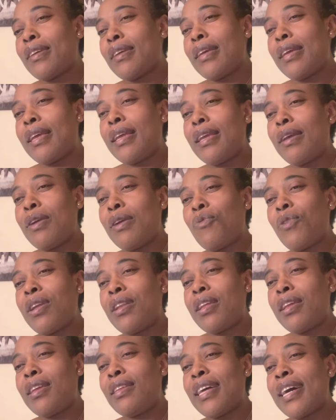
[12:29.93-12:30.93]
He, when
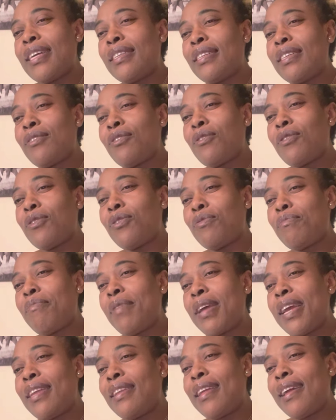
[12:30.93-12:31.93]
he doesn't go to
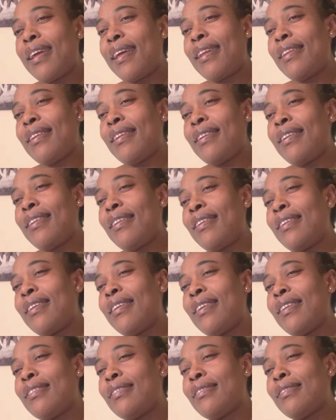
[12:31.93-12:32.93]
bed early,
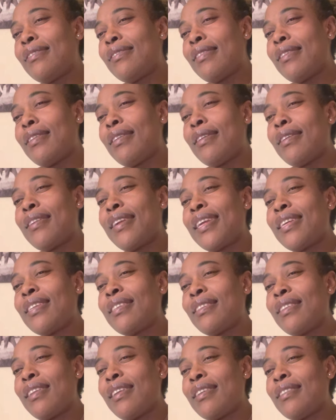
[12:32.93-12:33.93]
he's uh,
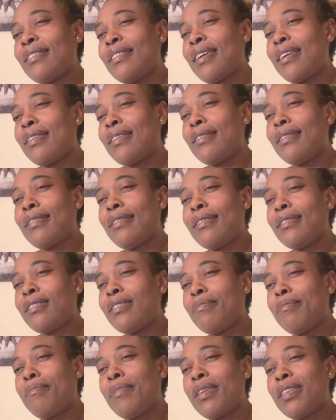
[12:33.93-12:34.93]
restless and he's
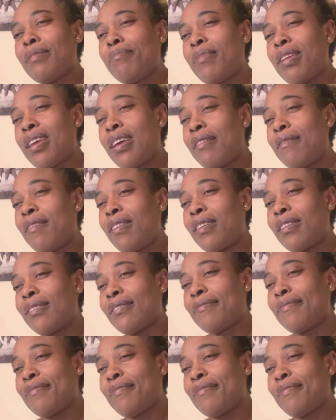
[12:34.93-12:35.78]
misbehaving.